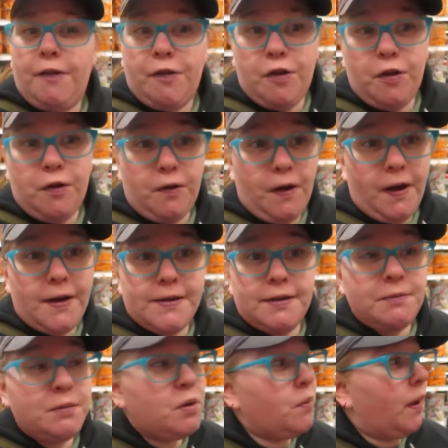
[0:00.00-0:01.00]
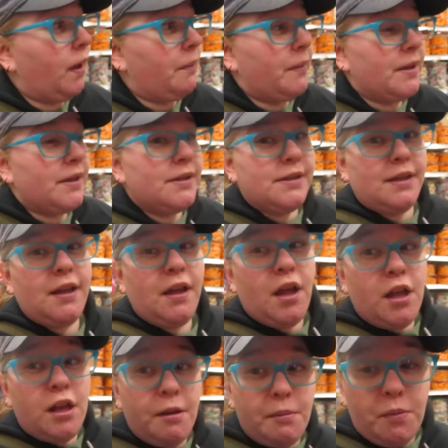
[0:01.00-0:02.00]
afternoon, guys. I'm in Wegmans.
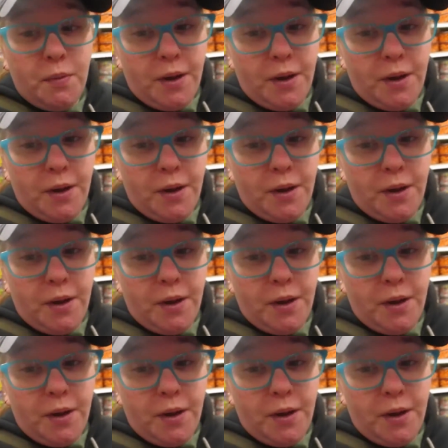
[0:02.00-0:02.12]
Number